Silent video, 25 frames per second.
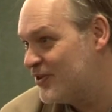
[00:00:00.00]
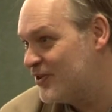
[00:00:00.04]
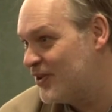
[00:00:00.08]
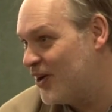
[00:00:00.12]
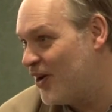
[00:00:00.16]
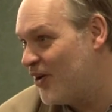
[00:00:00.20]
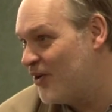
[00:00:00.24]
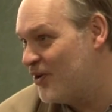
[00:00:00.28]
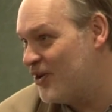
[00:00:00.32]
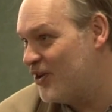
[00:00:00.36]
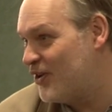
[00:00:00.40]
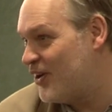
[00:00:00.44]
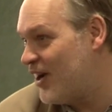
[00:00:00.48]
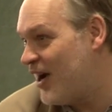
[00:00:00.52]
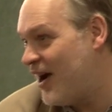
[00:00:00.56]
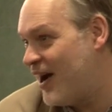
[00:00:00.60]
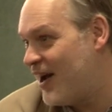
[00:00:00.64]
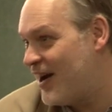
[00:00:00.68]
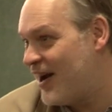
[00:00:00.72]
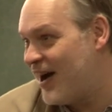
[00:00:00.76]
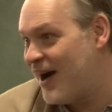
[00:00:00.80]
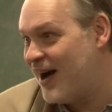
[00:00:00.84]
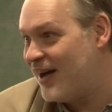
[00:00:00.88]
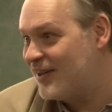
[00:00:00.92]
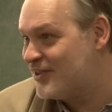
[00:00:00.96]
So you
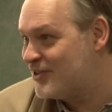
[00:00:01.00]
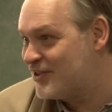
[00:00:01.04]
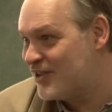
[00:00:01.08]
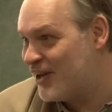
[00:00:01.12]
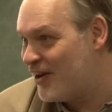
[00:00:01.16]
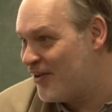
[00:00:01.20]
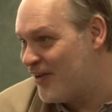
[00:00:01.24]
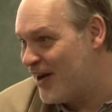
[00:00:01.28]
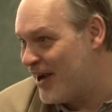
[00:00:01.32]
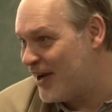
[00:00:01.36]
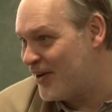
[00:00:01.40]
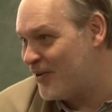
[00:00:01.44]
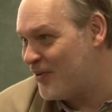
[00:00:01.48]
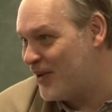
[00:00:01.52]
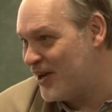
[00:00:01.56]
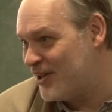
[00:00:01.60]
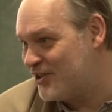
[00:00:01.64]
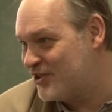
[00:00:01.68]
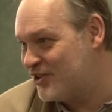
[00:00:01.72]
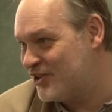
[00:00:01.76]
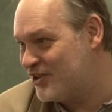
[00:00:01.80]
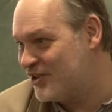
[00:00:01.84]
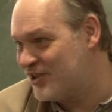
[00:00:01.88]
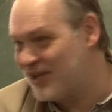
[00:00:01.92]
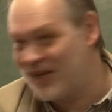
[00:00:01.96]
can't ask direct
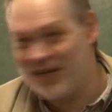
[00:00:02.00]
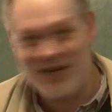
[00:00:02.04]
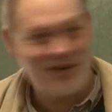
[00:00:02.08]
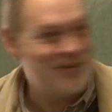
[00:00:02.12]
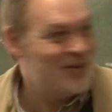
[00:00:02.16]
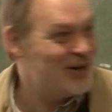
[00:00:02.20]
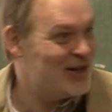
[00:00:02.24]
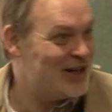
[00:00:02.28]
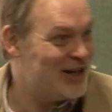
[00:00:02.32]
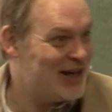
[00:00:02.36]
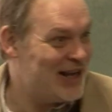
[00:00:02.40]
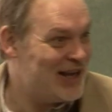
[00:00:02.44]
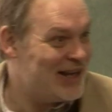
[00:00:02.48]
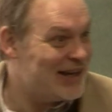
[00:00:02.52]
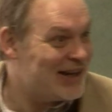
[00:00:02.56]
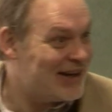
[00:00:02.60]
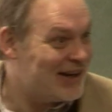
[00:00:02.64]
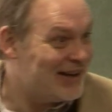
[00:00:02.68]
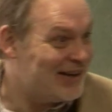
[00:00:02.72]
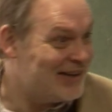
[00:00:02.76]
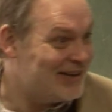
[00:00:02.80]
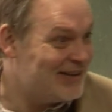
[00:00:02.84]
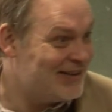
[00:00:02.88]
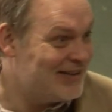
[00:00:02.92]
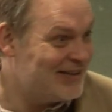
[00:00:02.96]
questions like you would in
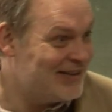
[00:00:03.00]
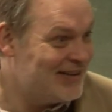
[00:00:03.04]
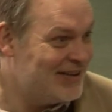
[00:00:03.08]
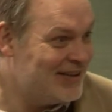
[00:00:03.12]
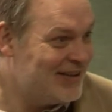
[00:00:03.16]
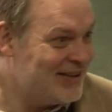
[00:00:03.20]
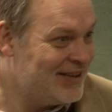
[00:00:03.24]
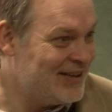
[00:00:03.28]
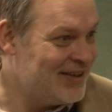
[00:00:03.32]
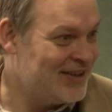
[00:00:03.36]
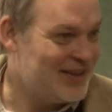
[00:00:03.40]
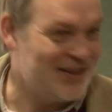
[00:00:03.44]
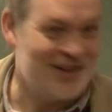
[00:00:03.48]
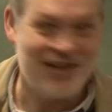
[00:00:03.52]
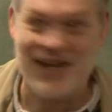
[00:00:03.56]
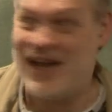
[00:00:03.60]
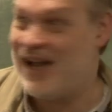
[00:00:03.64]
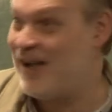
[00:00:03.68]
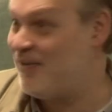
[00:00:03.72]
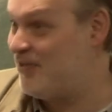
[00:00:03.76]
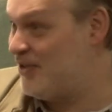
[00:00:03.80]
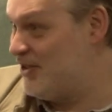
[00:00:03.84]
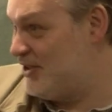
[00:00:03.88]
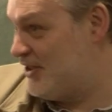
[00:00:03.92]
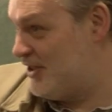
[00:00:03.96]
England.
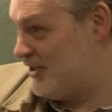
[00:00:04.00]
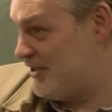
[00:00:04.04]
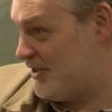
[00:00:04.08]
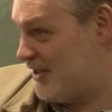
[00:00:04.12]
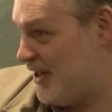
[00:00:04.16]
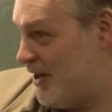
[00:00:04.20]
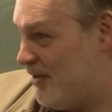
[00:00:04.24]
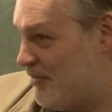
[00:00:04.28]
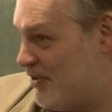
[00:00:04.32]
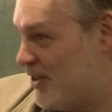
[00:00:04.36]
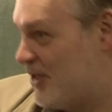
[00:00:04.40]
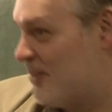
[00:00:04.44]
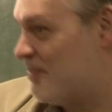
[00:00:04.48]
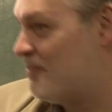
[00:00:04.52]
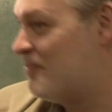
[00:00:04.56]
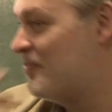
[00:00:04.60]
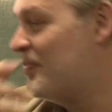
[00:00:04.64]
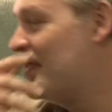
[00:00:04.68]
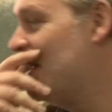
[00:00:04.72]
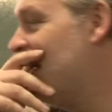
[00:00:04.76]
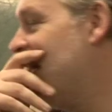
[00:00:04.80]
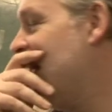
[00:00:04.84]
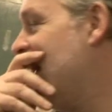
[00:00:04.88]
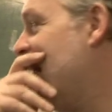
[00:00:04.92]
You have to discover them.